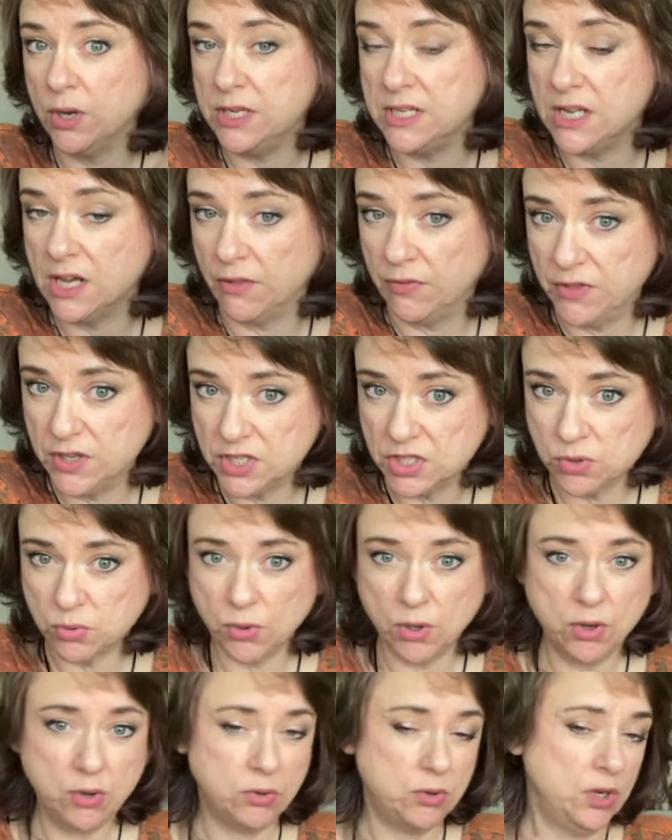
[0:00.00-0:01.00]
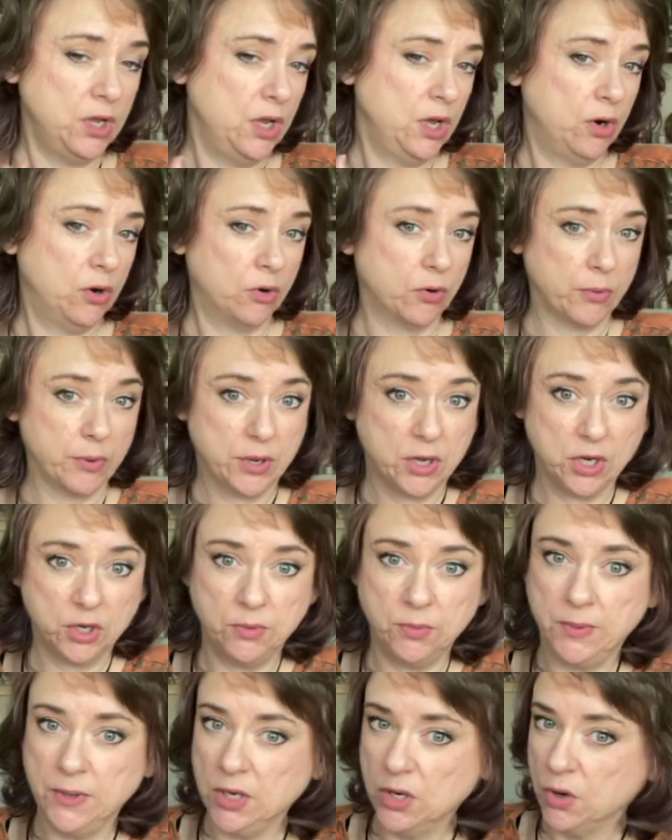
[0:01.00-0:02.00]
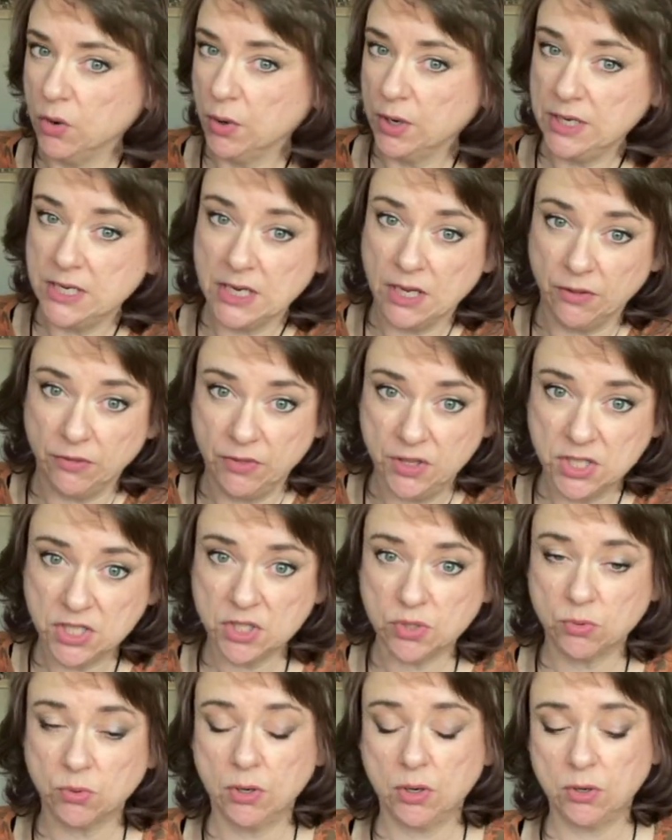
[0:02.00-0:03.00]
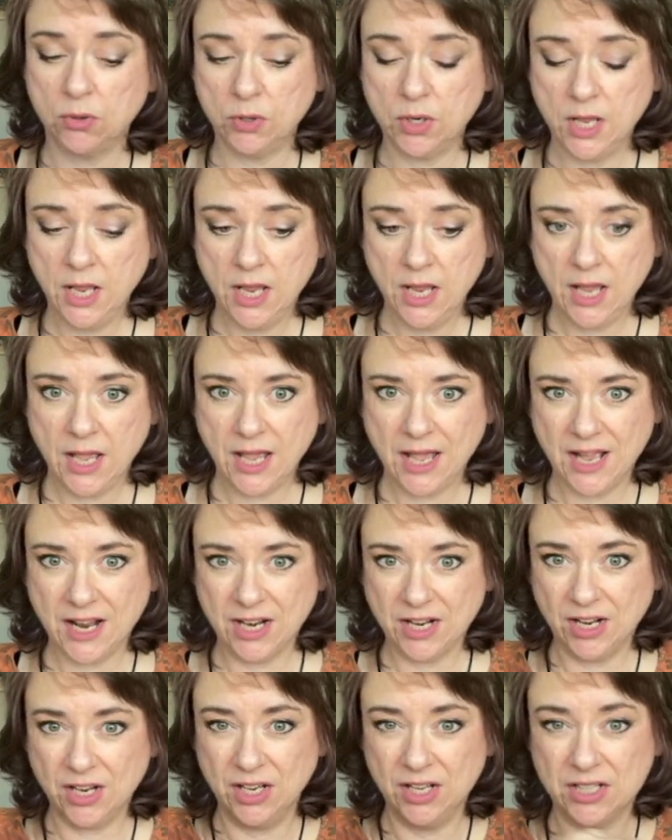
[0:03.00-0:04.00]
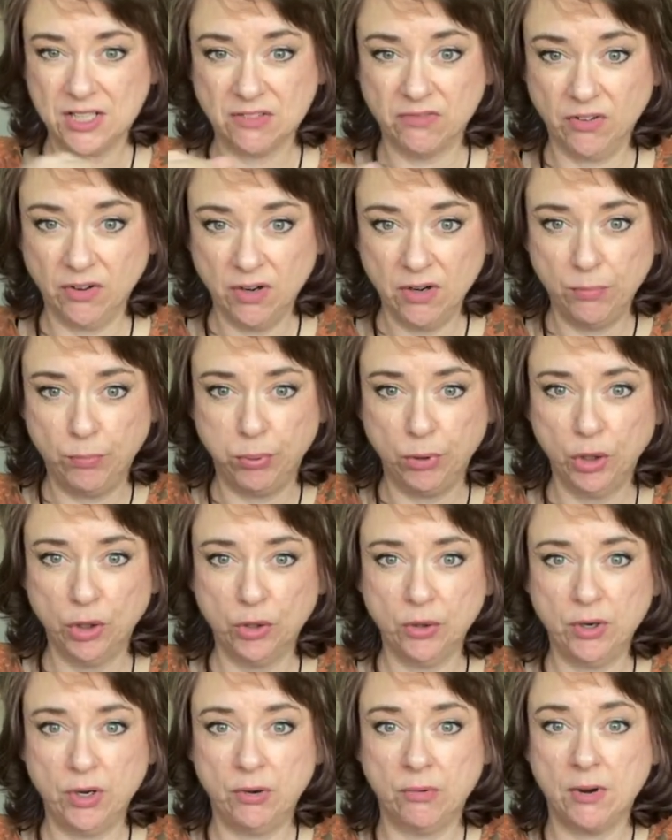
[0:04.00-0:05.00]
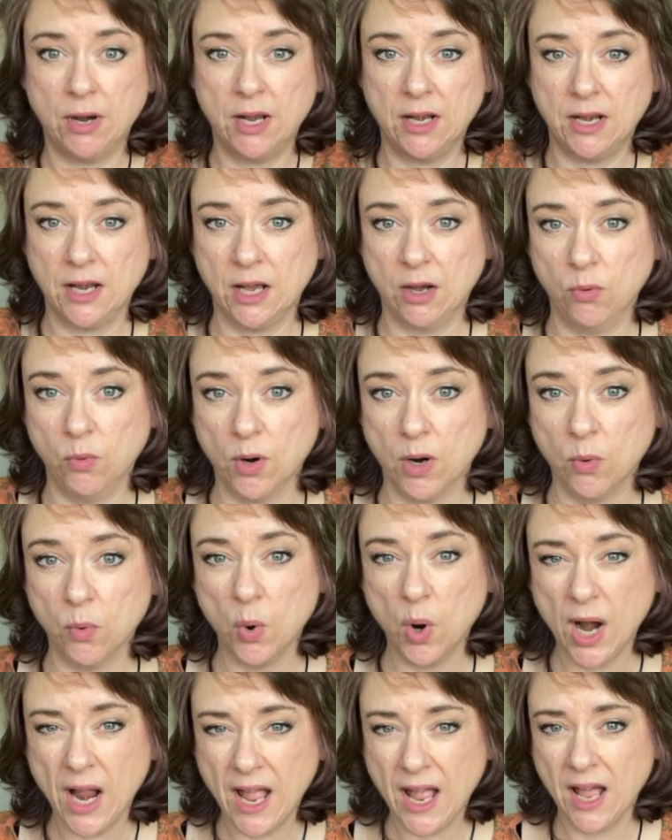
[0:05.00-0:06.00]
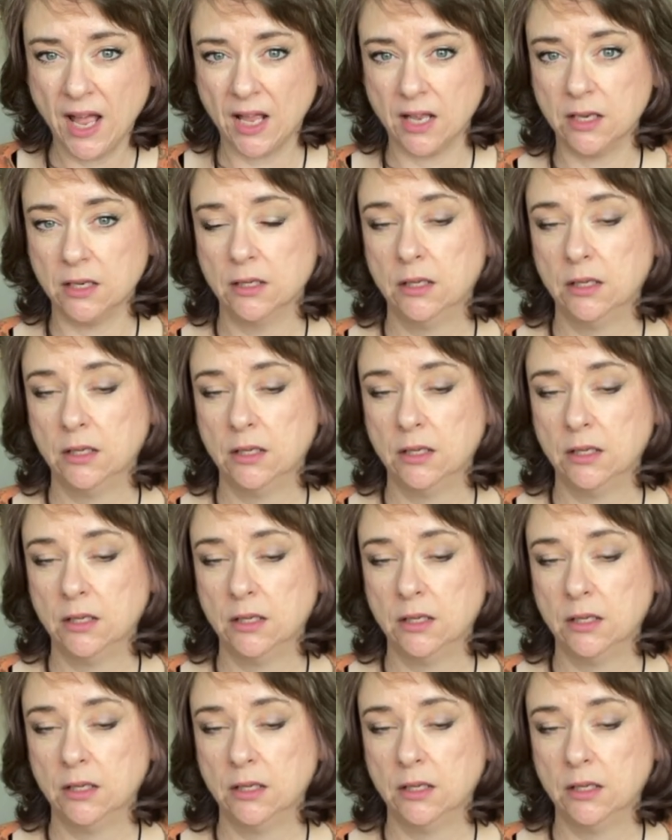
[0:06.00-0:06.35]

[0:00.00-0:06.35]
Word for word: down this road or we could be going down this road and it's very blurry right now where we're at.